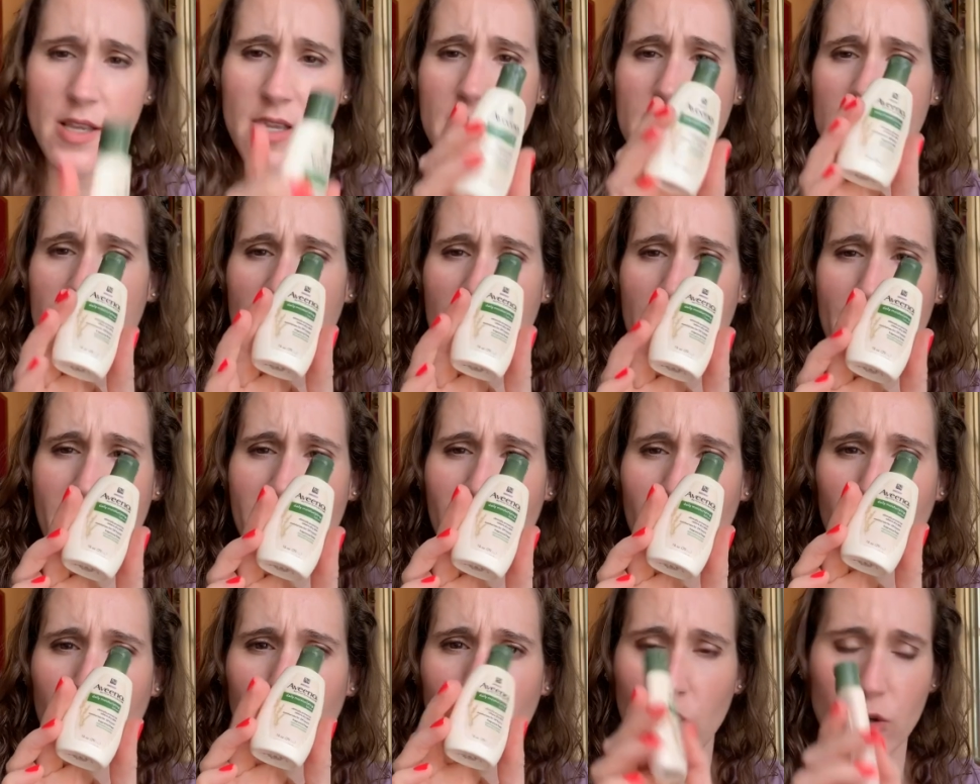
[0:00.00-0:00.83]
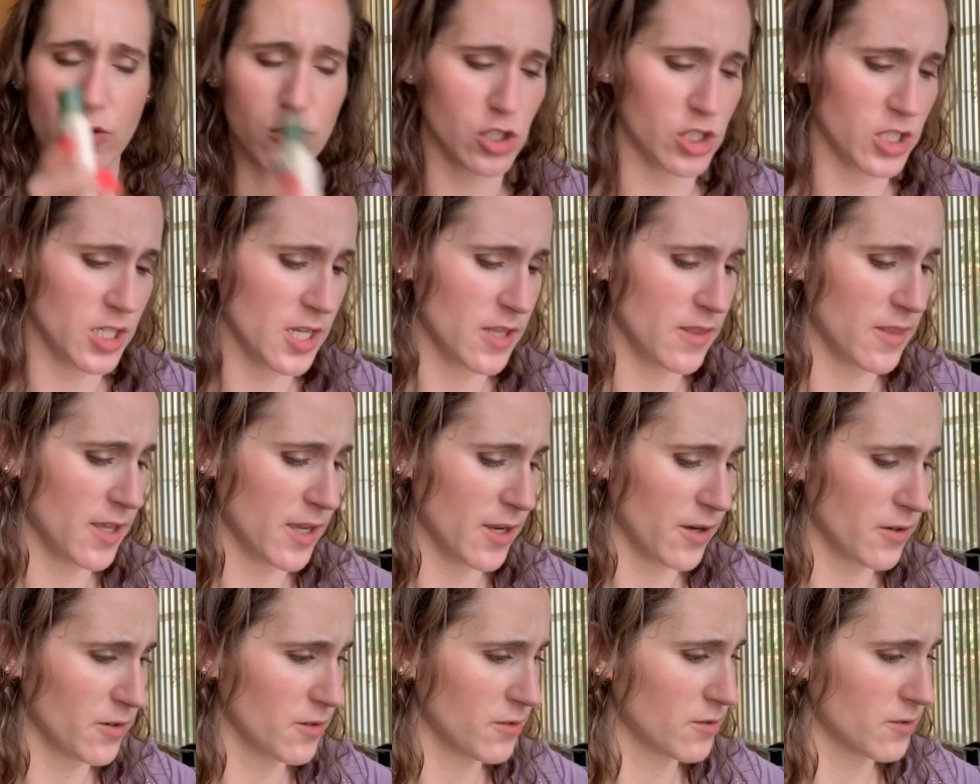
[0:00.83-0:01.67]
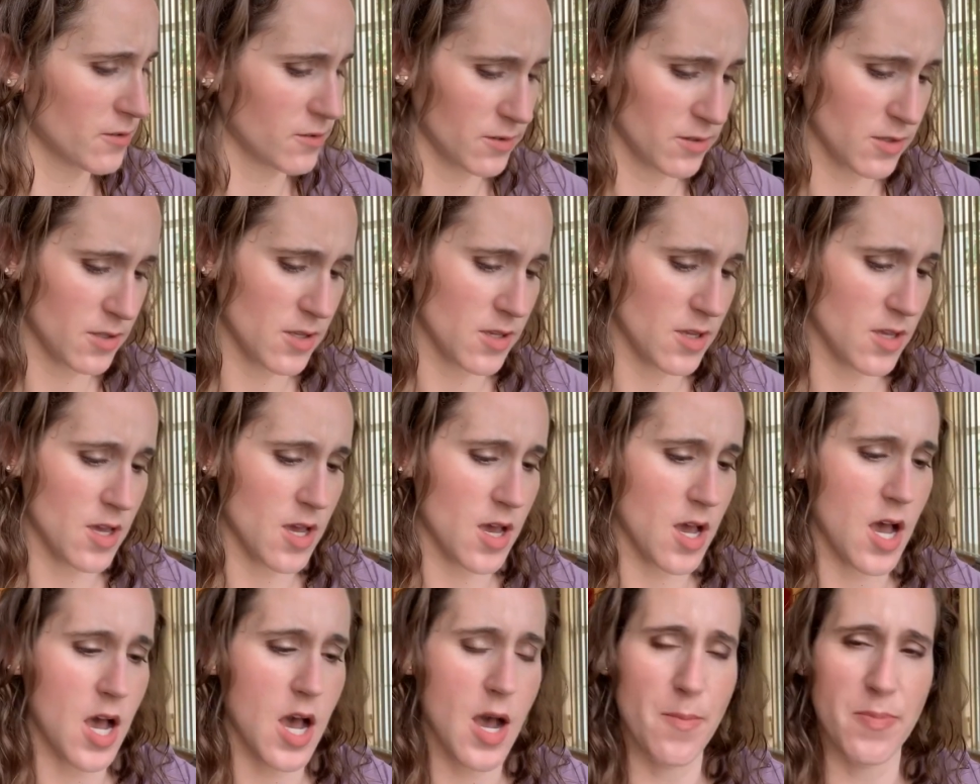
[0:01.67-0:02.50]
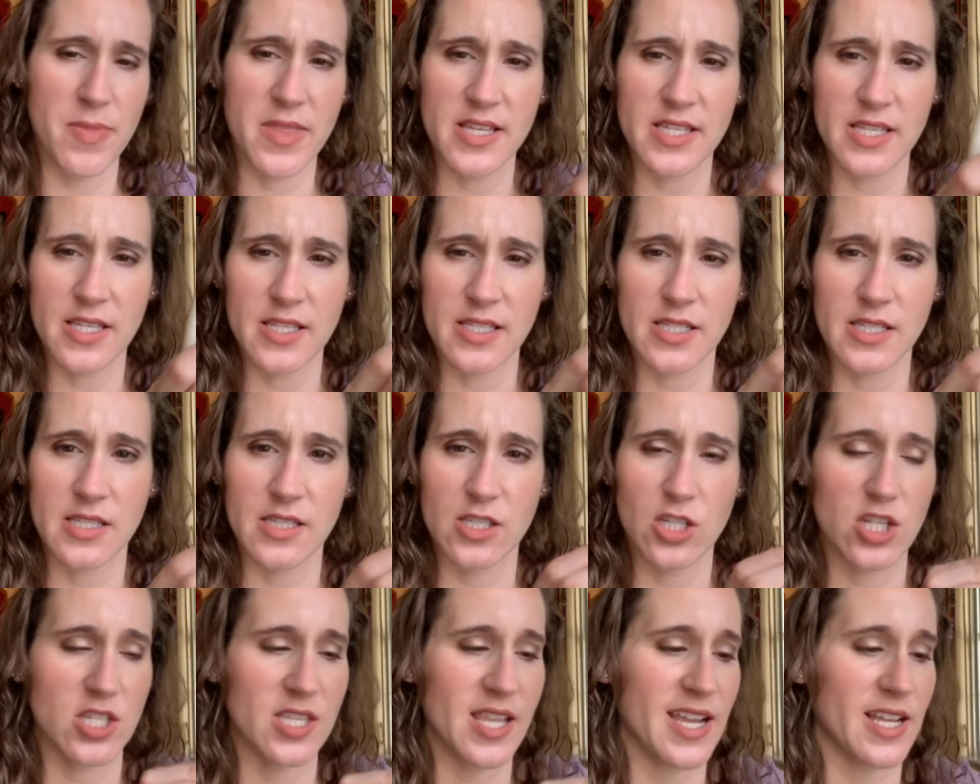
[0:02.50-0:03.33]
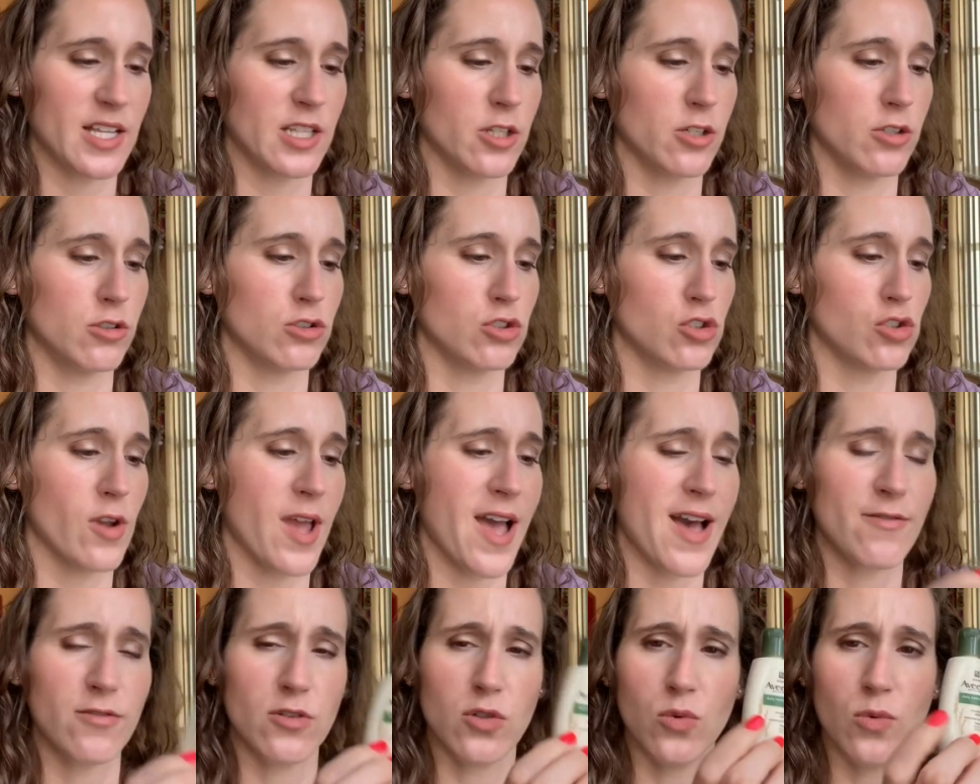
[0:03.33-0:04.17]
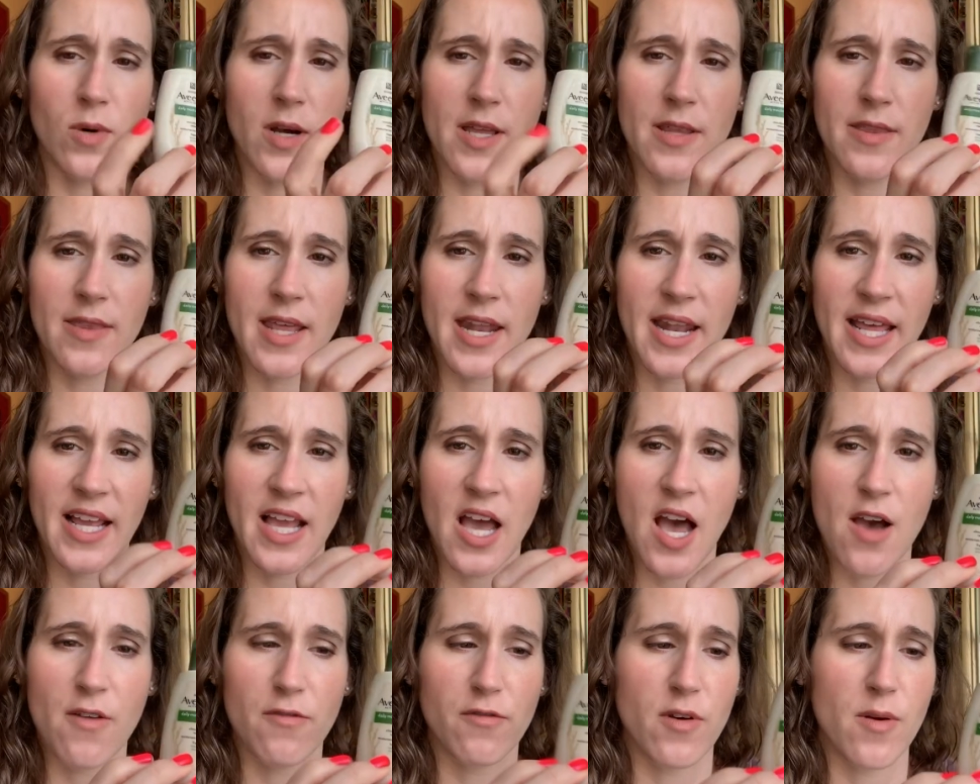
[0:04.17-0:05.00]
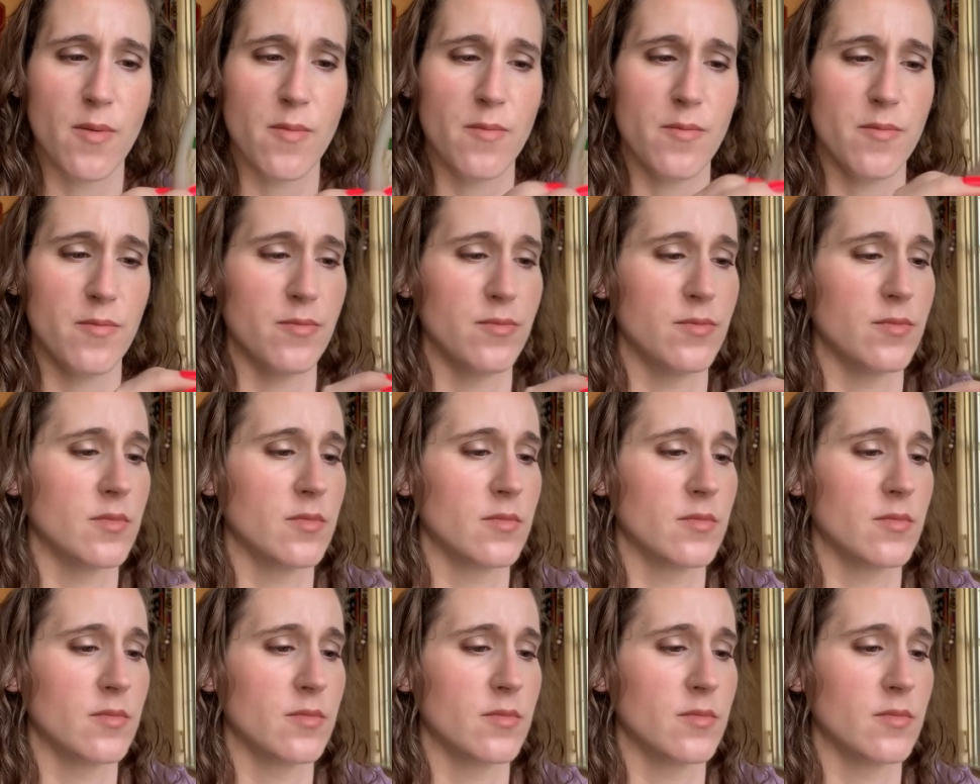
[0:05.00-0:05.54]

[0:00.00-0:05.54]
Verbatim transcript: Let's keep my little lotion in there. Um, this is just like a little travel one that I got from